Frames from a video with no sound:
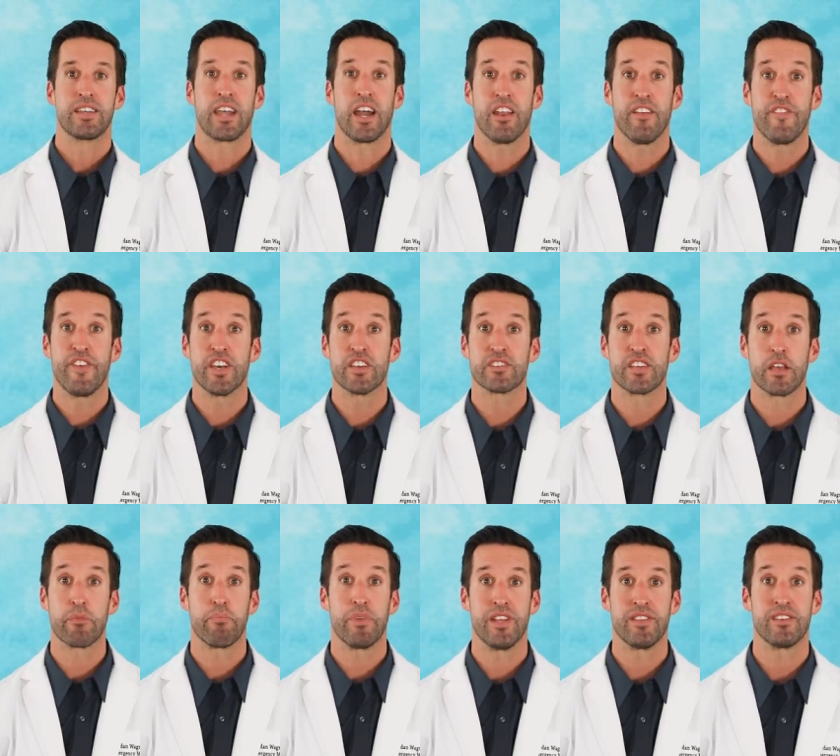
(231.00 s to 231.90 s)
Kind of feels
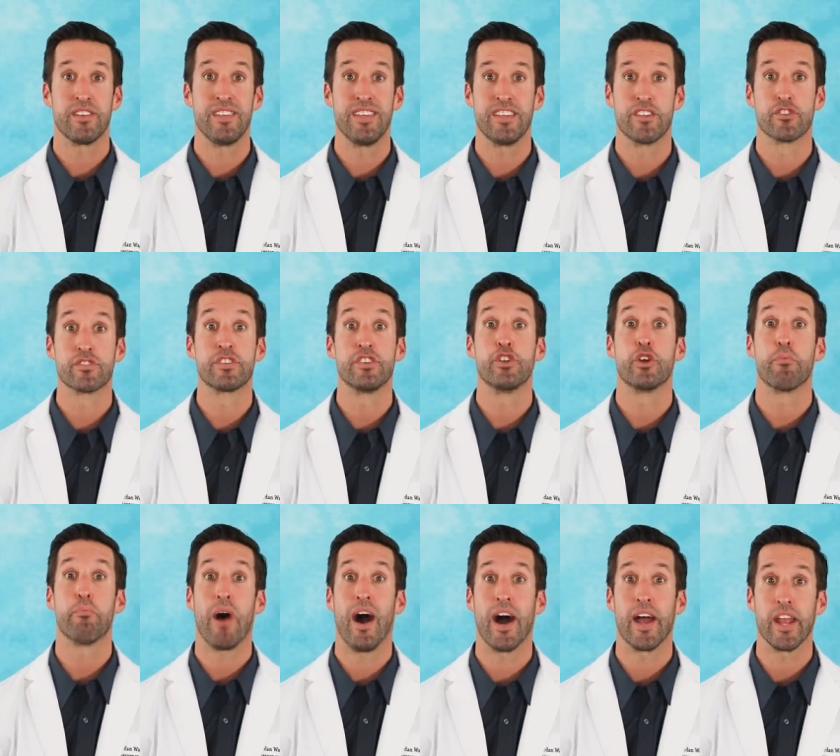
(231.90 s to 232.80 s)
like pins and needles in your
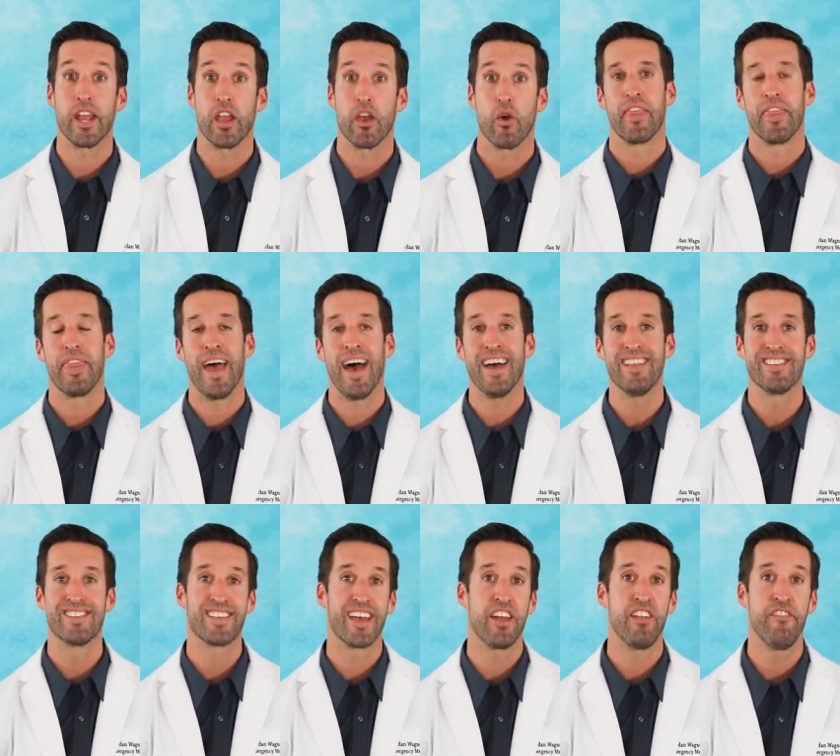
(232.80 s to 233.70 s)
body. That
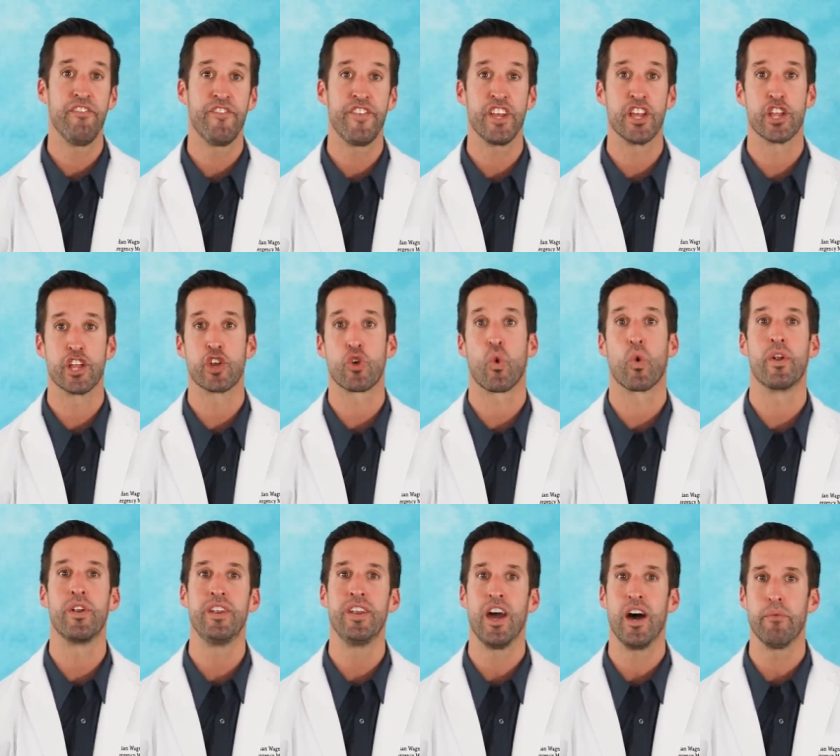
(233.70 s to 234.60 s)
sudden feeling or
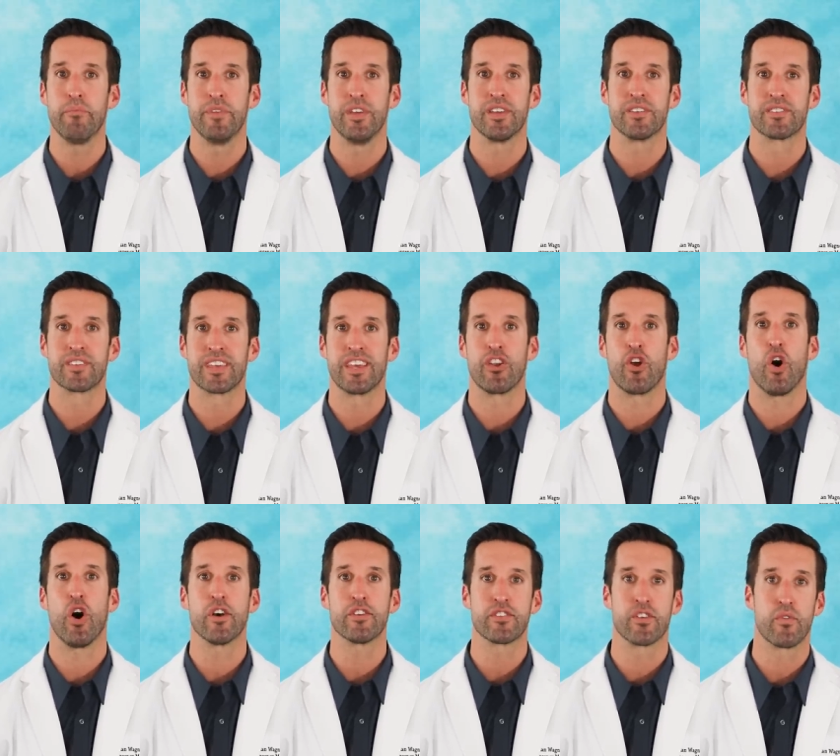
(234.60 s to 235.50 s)
numbness can
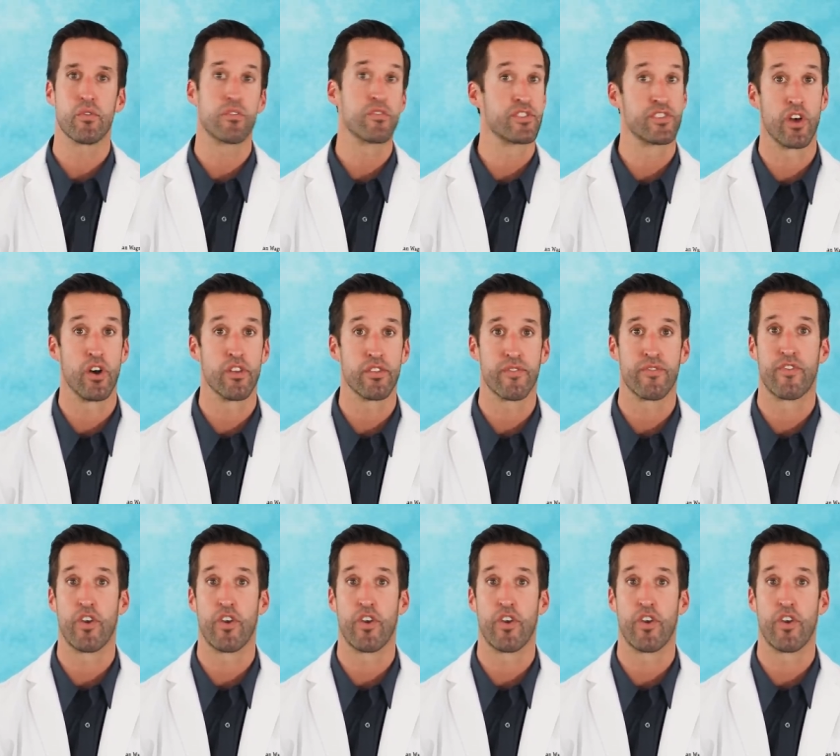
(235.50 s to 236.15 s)
also result